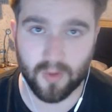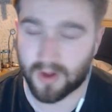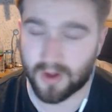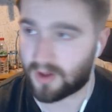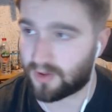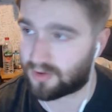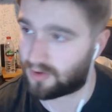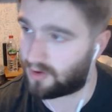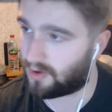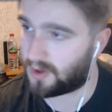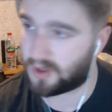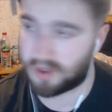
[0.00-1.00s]
So
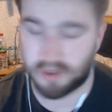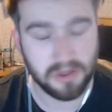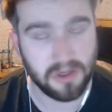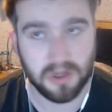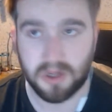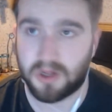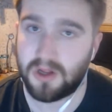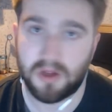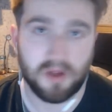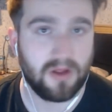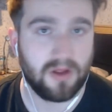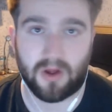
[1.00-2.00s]

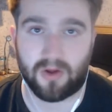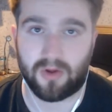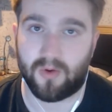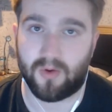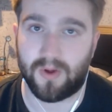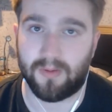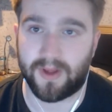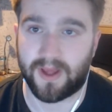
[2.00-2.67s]
on your will be it,